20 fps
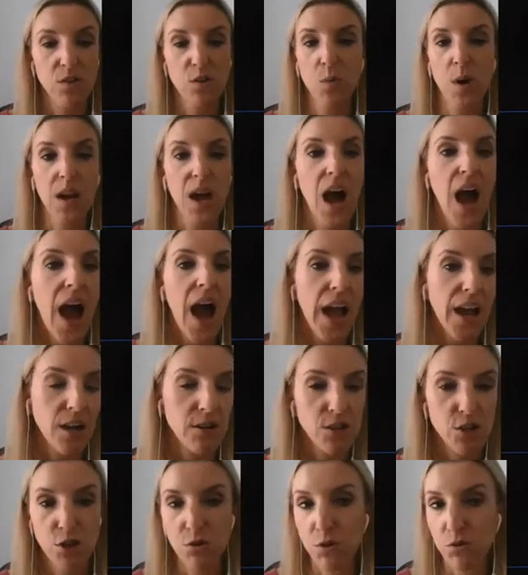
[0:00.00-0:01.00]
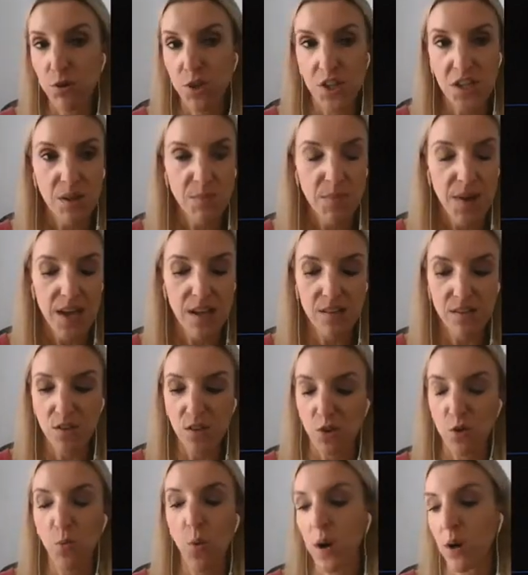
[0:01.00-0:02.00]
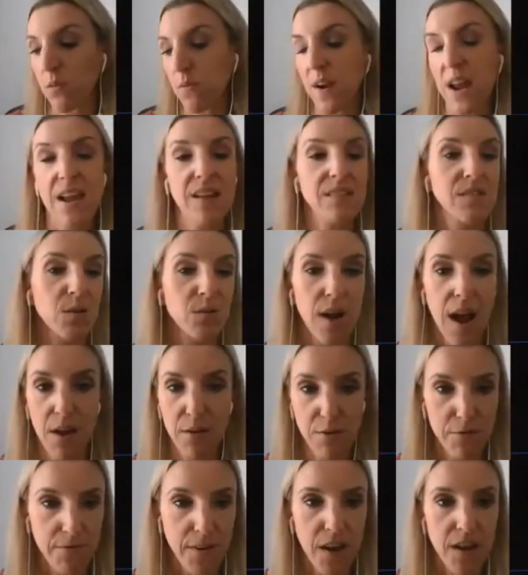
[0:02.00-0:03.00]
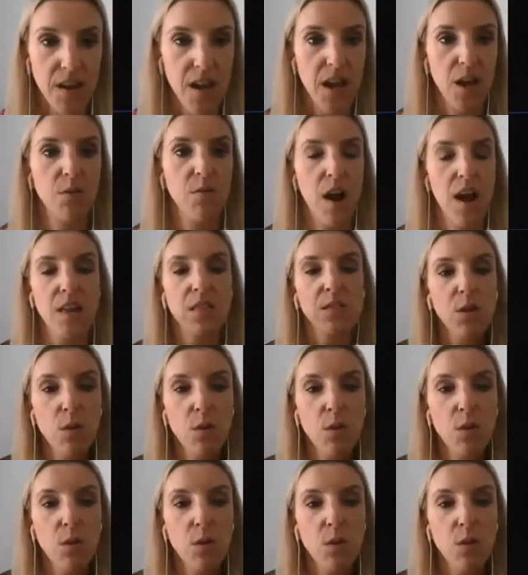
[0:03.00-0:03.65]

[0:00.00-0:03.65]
you want to hire two new teammates, you want to raise a round of funding, right?